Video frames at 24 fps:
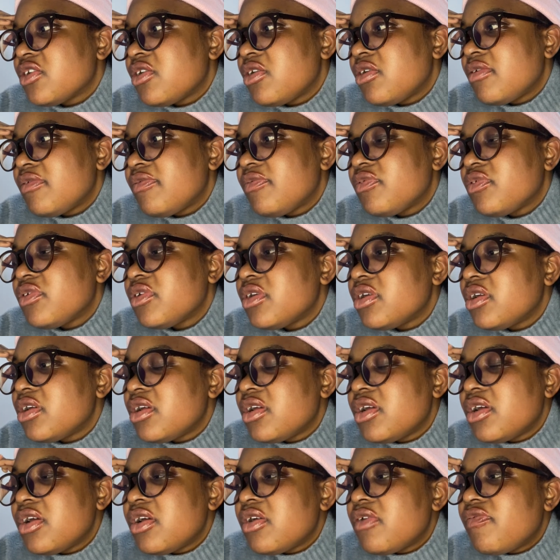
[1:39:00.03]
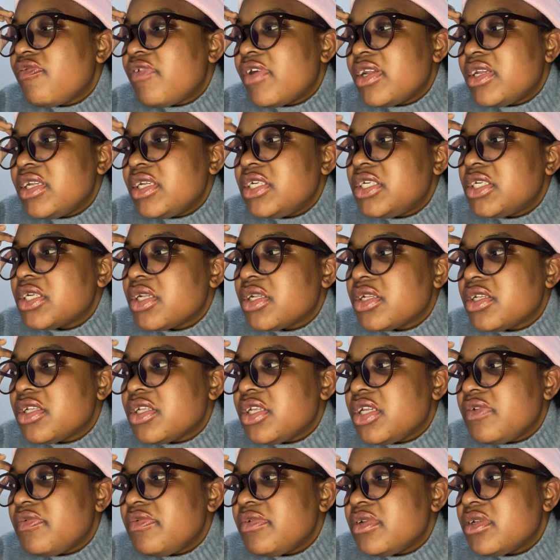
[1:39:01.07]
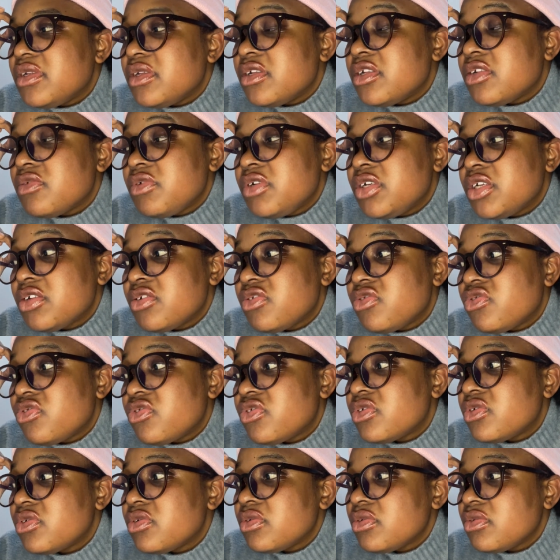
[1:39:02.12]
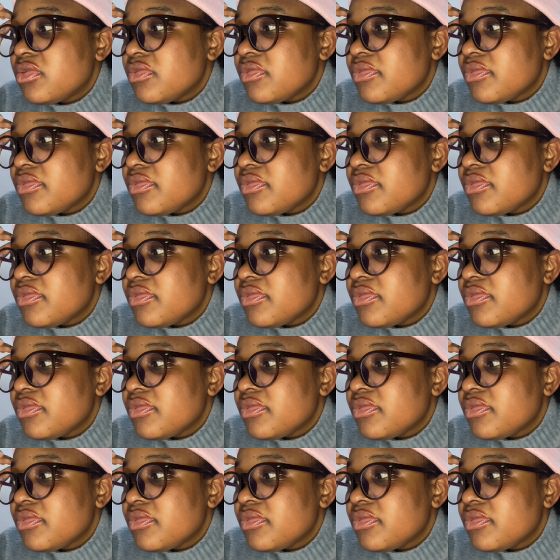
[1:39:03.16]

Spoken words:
of financial services, which is true.